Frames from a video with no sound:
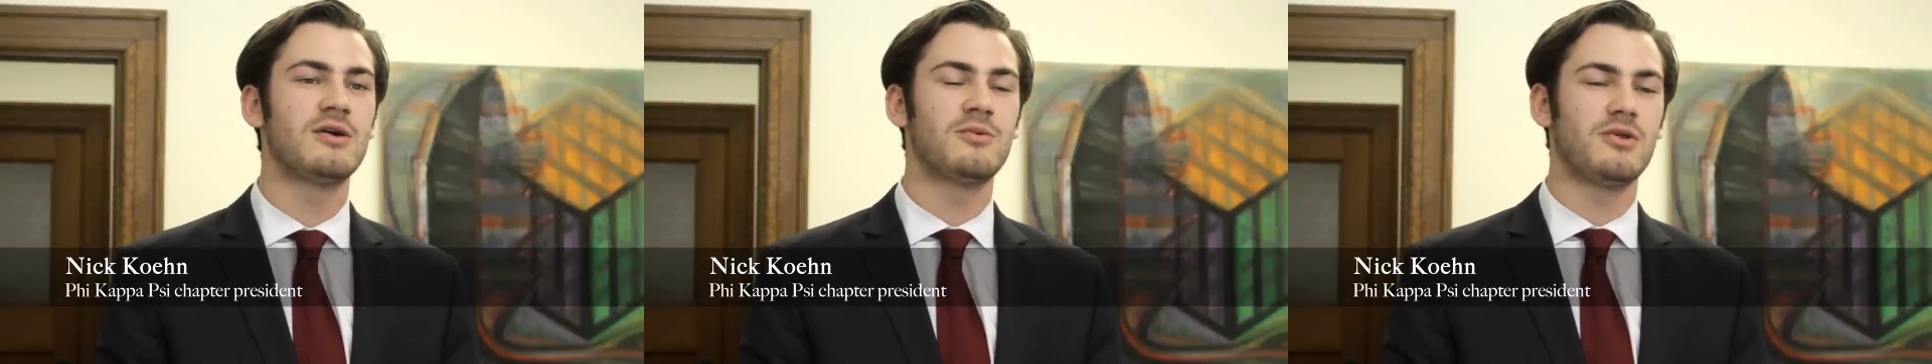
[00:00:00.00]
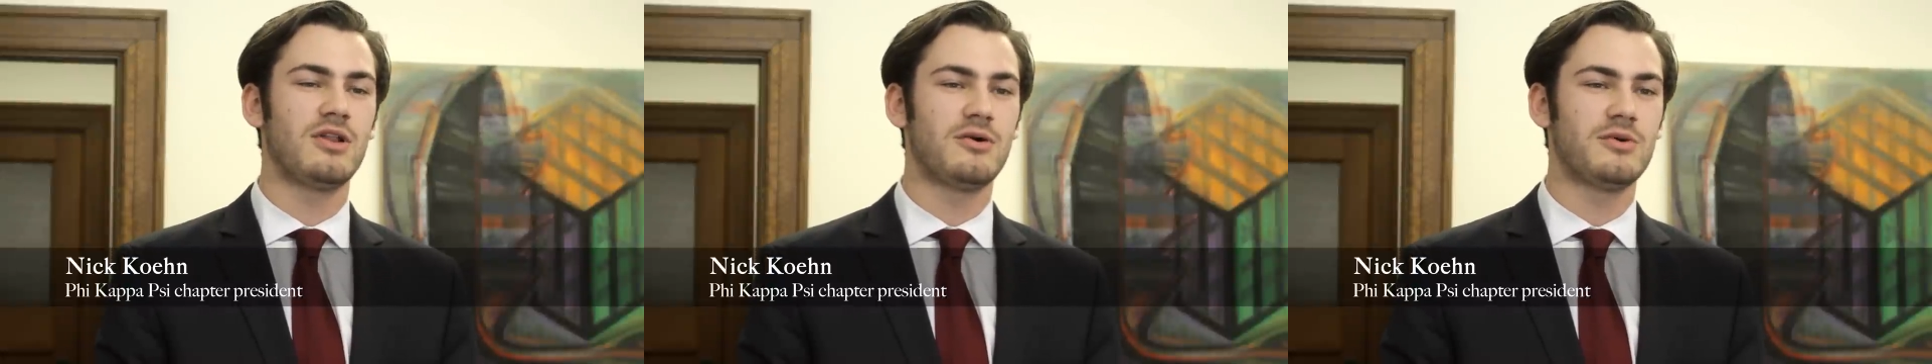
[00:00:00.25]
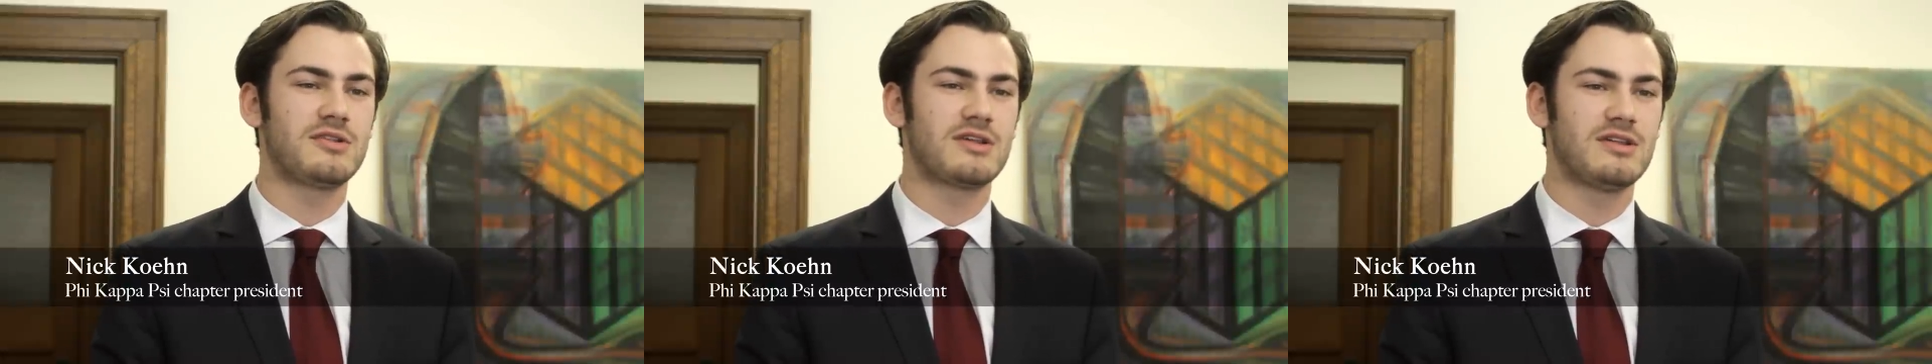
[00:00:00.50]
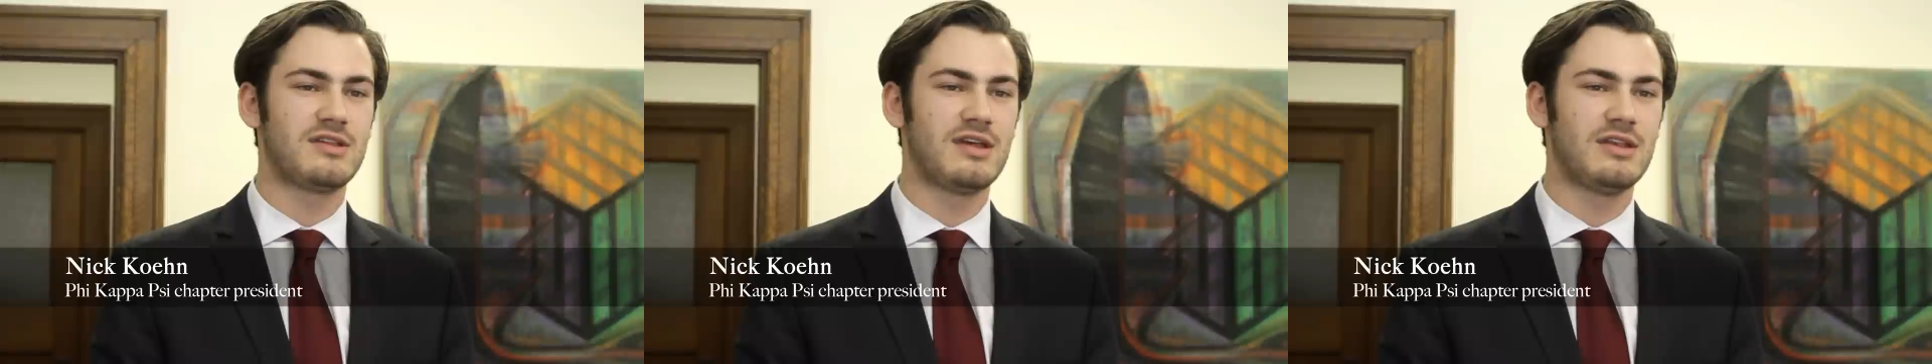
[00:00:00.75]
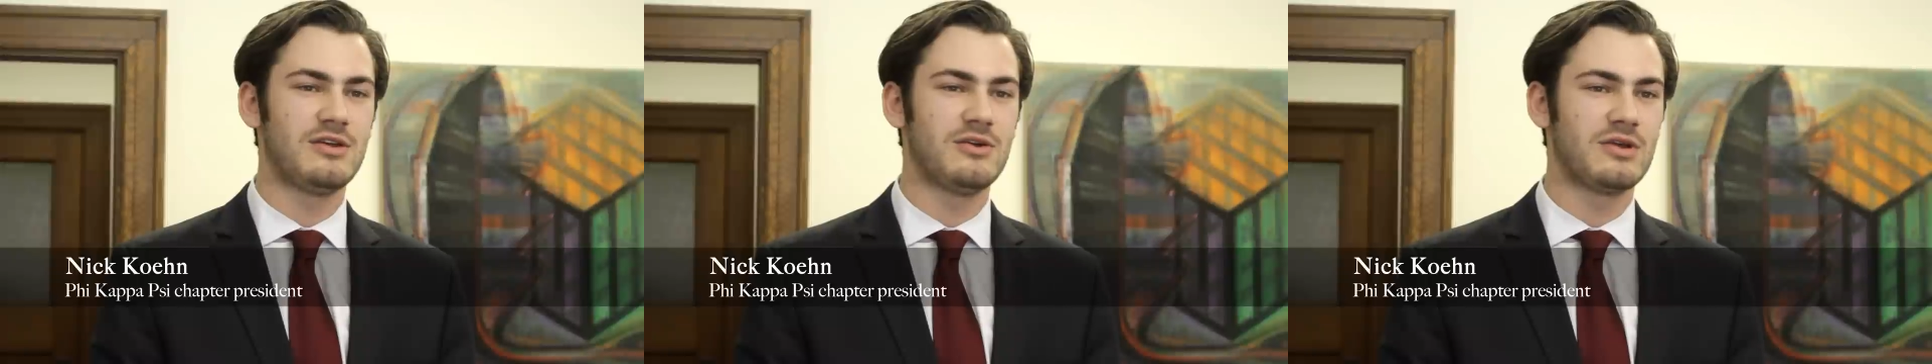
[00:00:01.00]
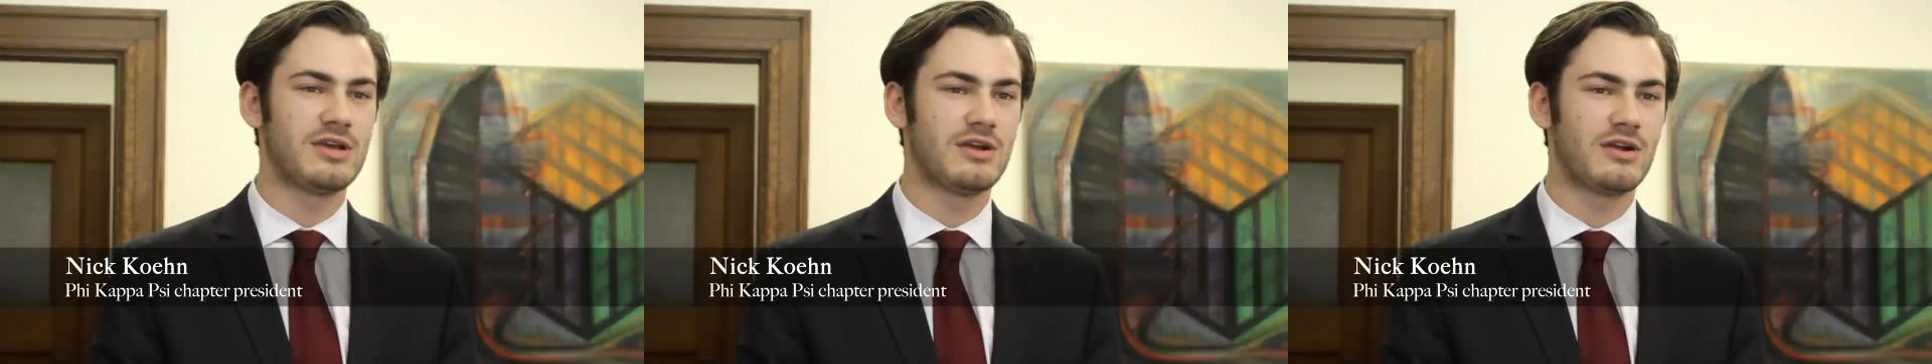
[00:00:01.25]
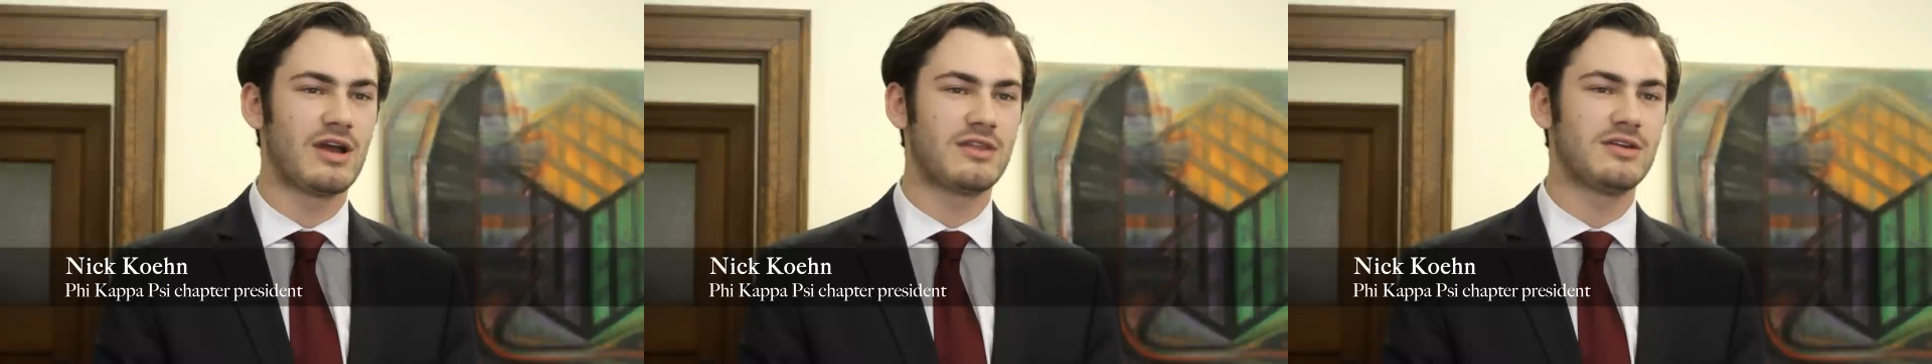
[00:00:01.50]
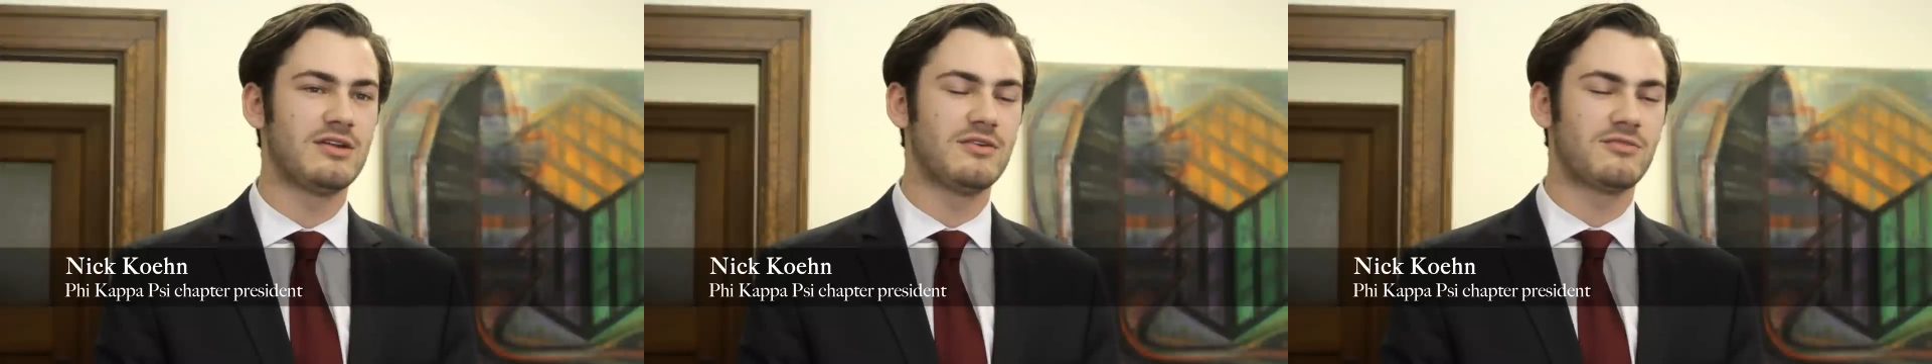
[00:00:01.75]
will always continue here at
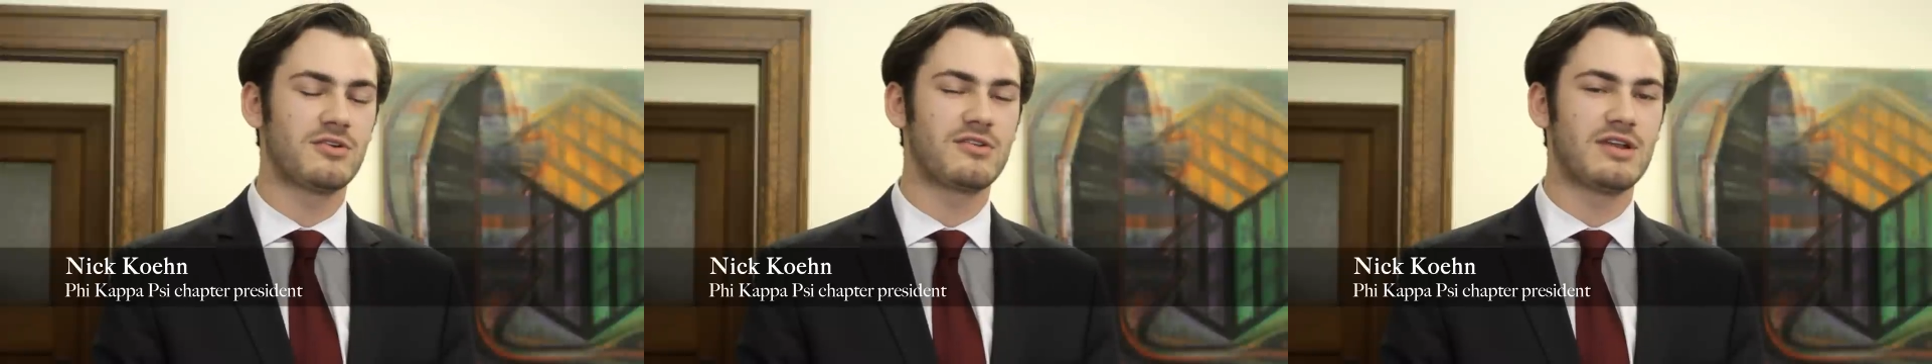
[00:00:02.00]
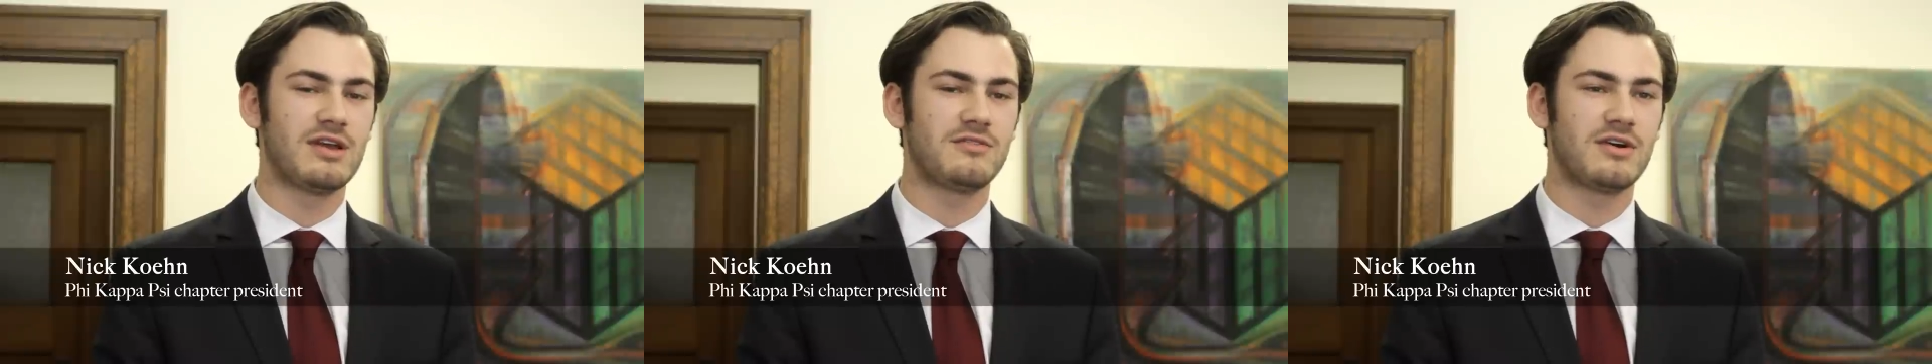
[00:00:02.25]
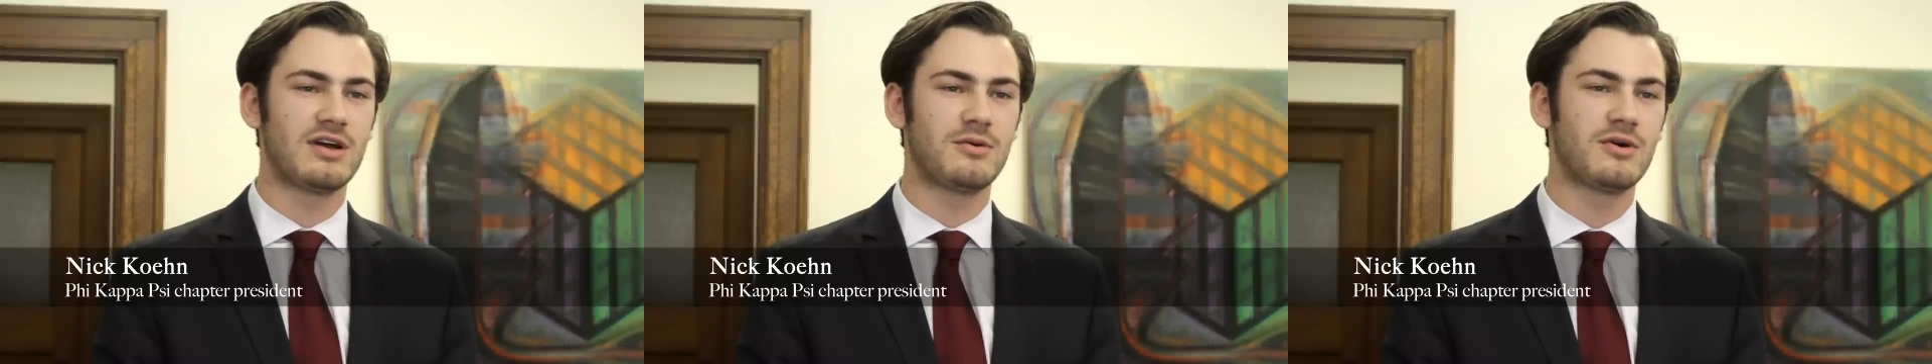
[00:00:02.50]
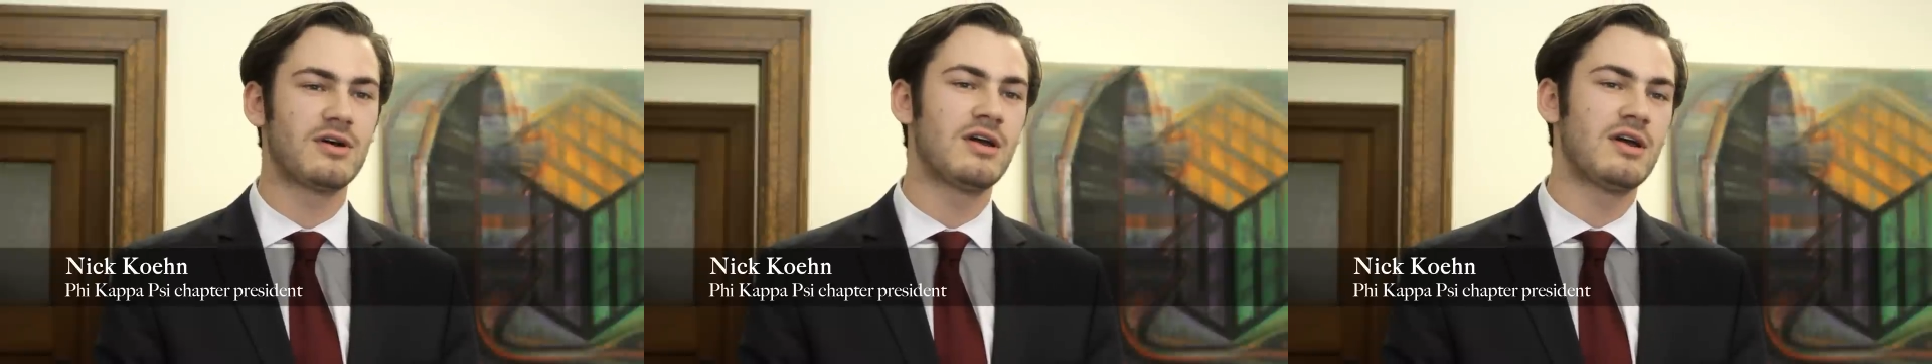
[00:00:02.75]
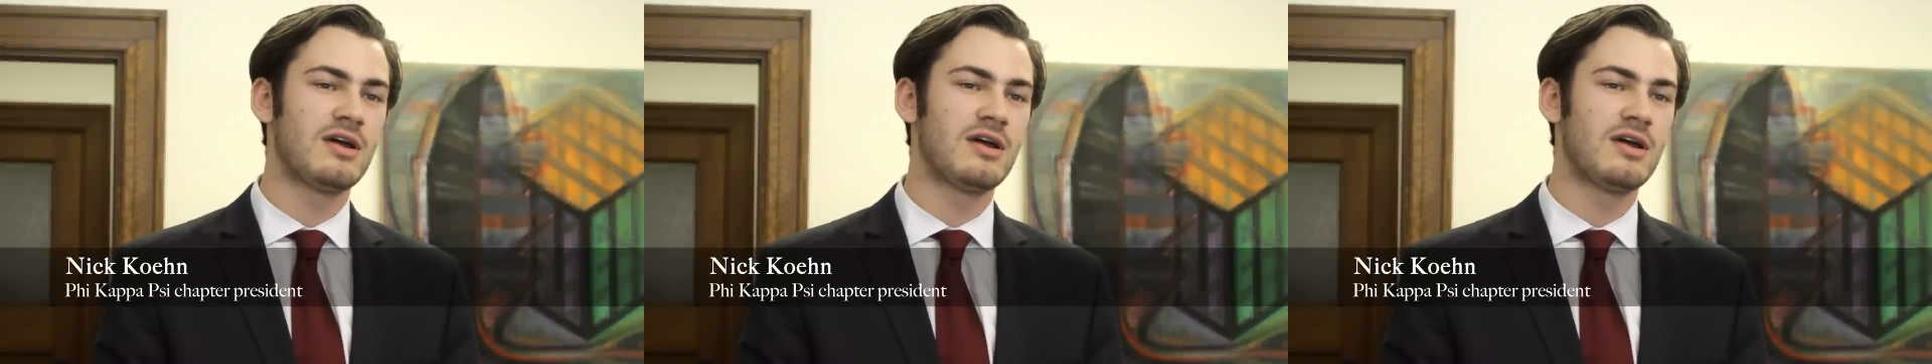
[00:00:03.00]
the University of Iowa.